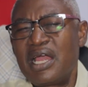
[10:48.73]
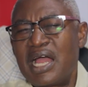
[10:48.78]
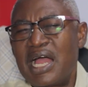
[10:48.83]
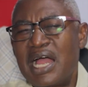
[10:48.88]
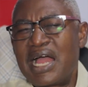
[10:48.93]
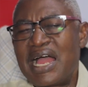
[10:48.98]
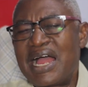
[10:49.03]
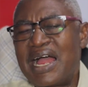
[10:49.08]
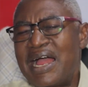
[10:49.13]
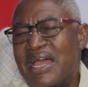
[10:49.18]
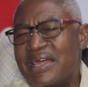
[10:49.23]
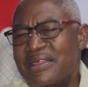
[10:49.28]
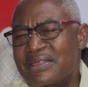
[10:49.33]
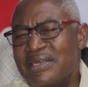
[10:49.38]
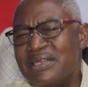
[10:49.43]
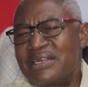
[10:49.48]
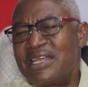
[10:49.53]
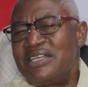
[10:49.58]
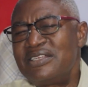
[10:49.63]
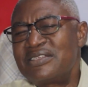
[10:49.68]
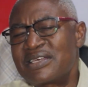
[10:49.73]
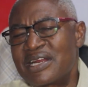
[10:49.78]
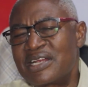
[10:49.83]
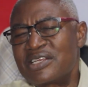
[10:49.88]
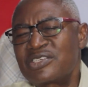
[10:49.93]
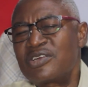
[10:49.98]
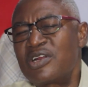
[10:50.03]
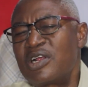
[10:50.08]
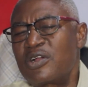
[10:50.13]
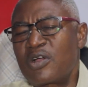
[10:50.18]
I think the
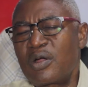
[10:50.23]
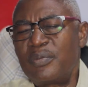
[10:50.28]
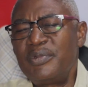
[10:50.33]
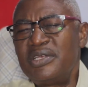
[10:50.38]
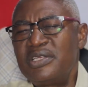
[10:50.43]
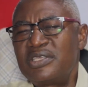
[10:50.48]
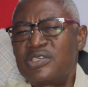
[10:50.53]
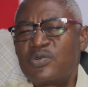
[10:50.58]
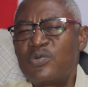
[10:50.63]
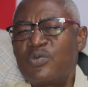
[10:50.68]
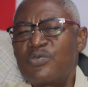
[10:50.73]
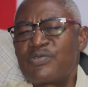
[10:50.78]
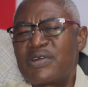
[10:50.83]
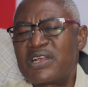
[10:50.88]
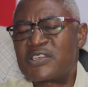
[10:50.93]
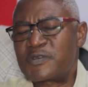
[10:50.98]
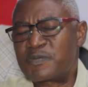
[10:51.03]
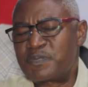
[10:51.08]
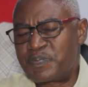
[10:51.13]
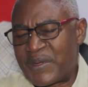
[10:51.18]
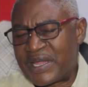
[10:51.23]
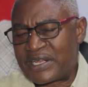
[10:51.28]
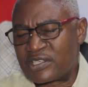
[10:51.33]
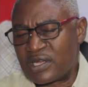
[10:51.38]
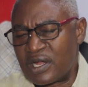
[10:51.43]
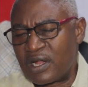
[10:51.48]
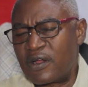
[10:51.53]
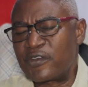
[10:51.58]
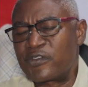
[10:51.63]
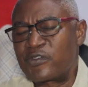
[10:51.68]
international community will
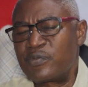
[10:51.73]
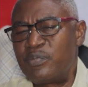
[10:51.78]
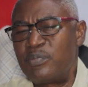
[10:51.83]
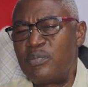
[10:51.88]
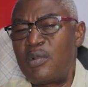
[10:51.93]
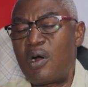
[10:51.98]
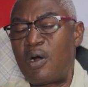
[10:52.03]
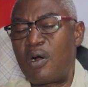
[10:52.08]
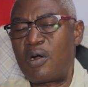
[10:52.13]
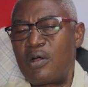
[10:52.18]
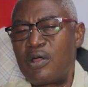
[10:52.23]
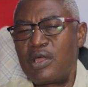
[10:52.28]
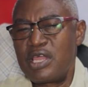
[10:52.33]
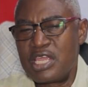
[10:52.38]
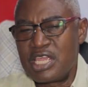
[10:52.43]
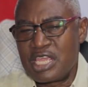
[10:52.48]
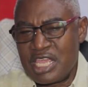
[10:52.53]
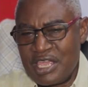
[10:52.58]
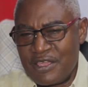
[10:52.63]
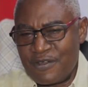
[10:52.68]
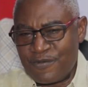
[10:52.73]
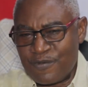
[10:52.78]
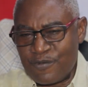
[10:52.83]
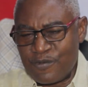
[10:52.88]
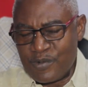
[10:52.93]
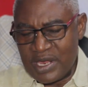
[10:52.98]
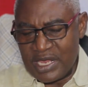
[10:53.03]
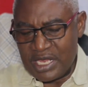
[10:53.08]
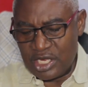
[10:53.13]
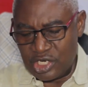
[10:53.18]
respect us more if
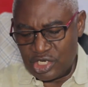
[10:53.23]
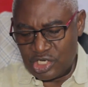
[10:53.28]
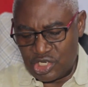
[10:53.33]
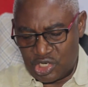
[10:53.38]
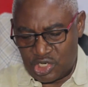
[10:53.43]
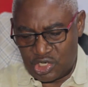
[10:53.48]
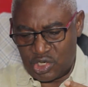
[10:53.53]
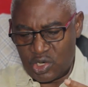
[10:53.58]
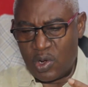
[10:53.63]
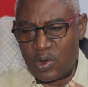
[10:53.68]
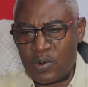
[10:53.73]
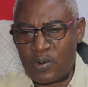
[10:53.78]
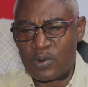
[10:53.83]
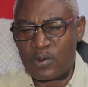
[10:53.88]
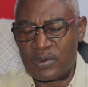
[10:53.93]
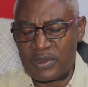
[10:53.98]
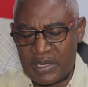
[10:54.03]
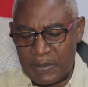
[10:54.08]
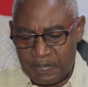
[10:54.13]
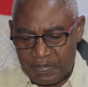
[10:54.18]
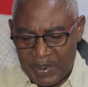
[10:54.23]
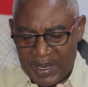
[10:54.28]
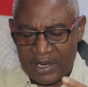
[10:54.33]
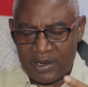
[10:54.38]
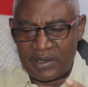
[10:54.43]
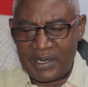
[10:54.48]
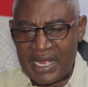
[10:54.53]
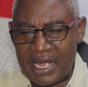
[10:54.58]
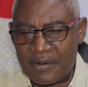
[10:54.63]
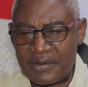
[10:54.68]
we show the
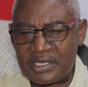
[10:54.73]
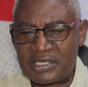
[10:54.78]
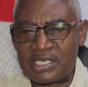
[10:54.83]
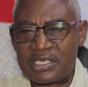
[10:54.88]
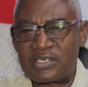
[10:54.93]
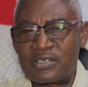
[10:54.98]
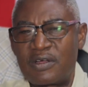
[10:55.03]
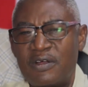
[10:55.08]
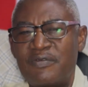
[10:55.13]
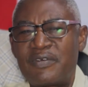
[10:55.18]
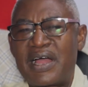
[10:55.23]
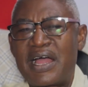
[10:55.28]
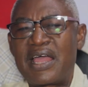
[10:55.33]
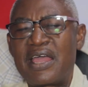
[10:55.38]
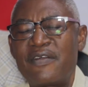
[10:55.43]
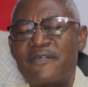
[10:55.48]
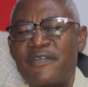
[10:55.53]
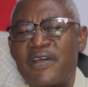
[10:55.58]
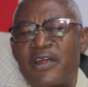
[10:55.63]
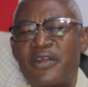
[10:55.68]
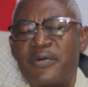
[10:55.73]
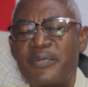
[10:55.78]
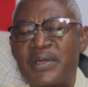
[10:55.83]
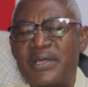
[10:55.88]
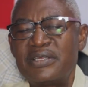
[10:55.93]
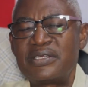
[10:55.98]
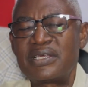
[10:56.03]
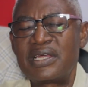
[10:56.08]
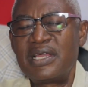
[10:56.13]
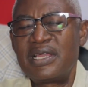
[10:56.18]
peculiarities of our
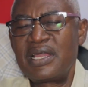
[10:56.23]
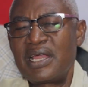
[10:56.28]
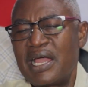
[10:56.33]
environment,